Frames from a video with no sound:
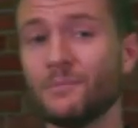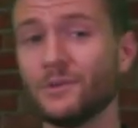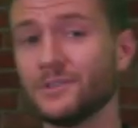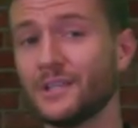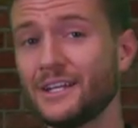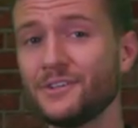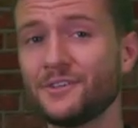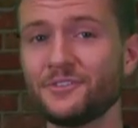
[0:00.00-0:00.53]

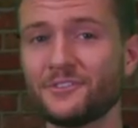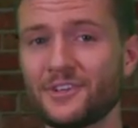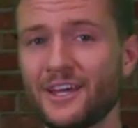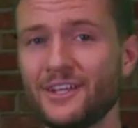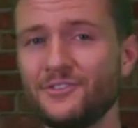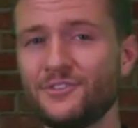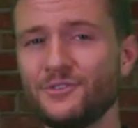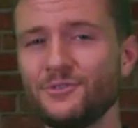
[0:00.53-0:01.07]
Millennials
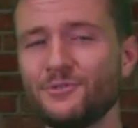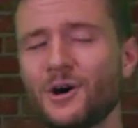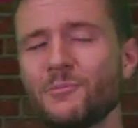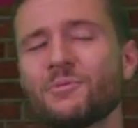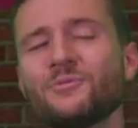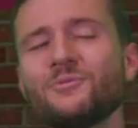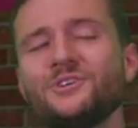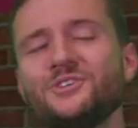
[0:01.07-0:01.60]
tend to
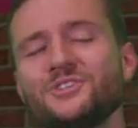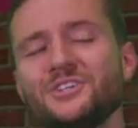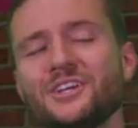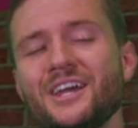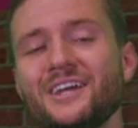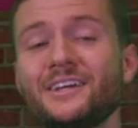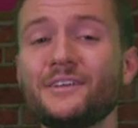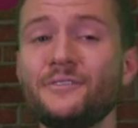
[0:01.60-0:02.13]

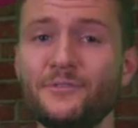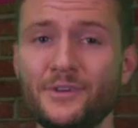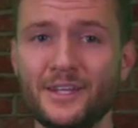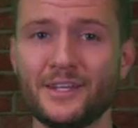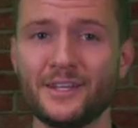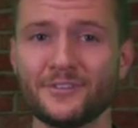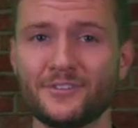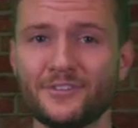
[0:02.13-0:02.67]
appreciate
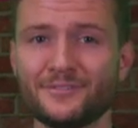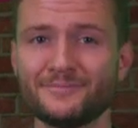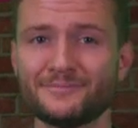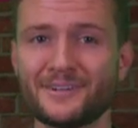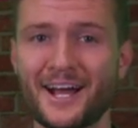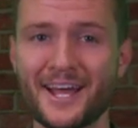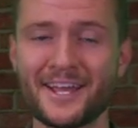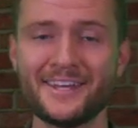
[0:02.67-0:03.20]
convenience,
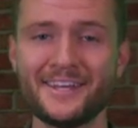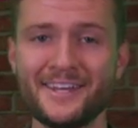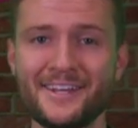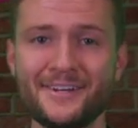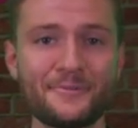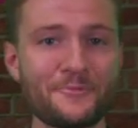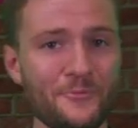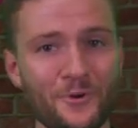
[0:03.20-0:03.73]

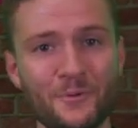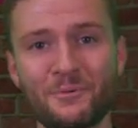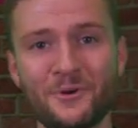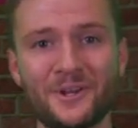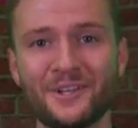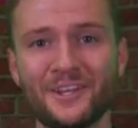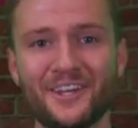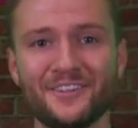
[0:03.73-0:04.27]
i.e. we're
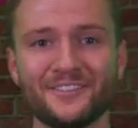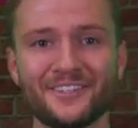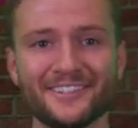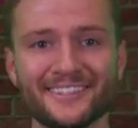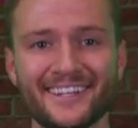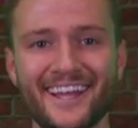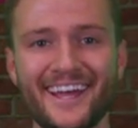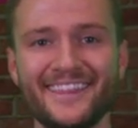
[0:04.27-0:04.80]
pretty lazy,
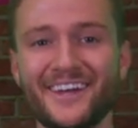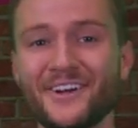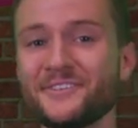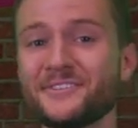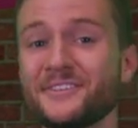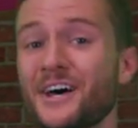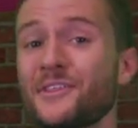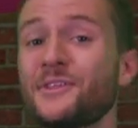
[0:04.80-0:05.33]
and
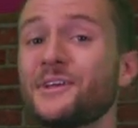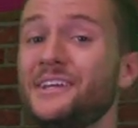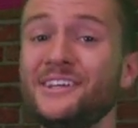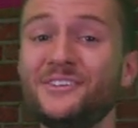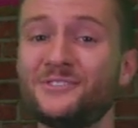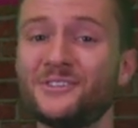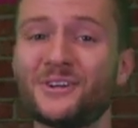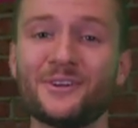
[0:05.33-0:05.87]
there's nothing
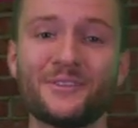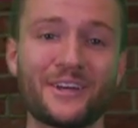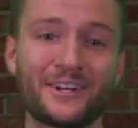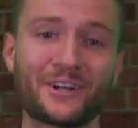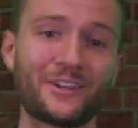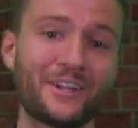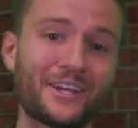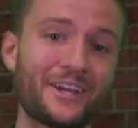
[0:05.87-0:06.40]
easier than
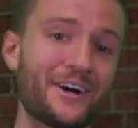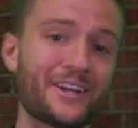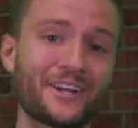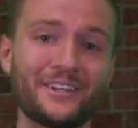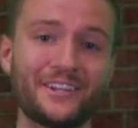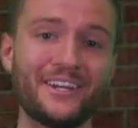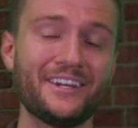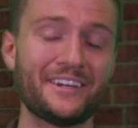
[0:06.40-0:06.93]
clicking on
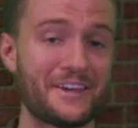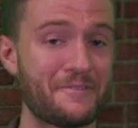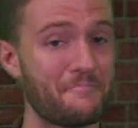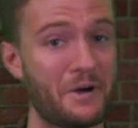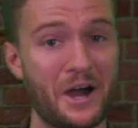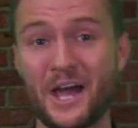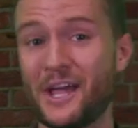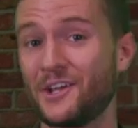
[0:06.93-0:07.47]
a link and
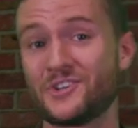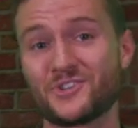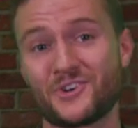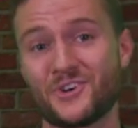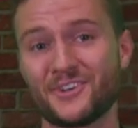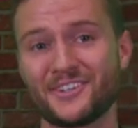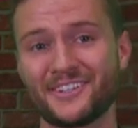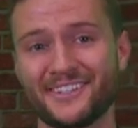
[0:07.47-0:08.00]
buying a shirt.